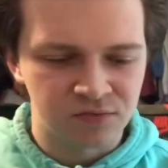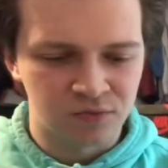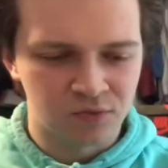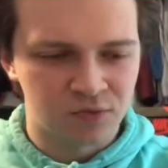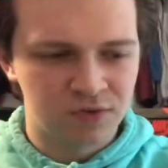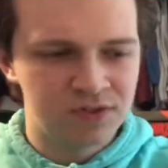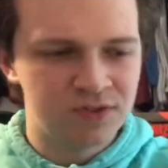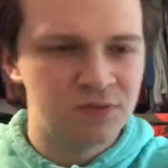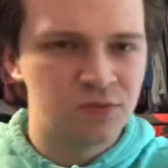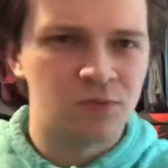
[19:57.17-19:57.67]

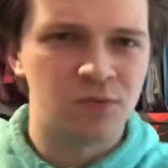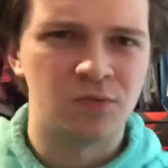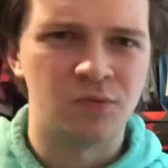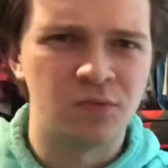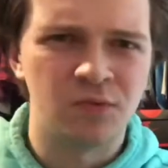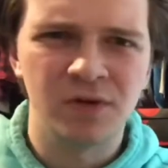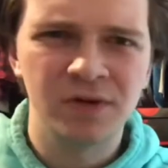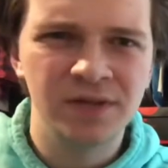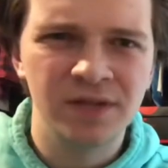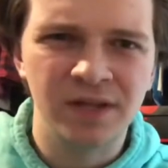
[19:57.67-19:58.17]
one
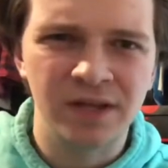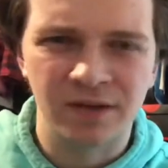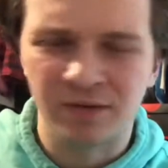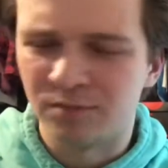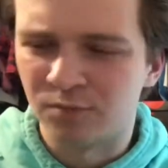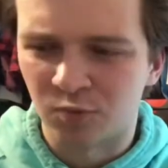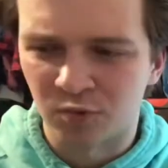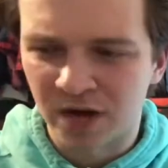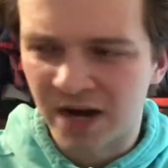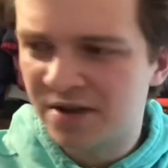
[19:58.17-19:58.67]
one like
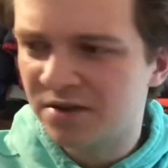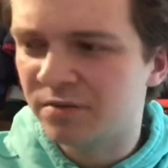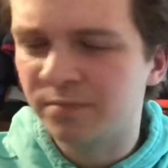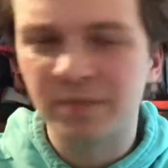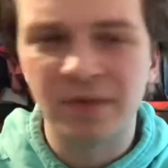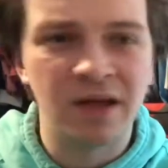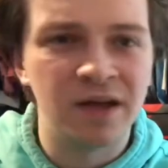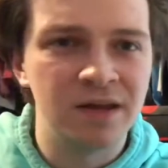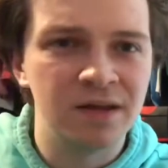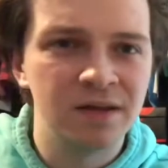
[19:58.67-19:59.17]
random
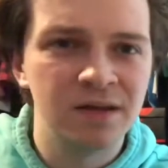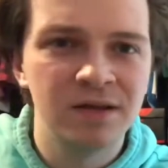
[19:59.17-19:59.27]
night,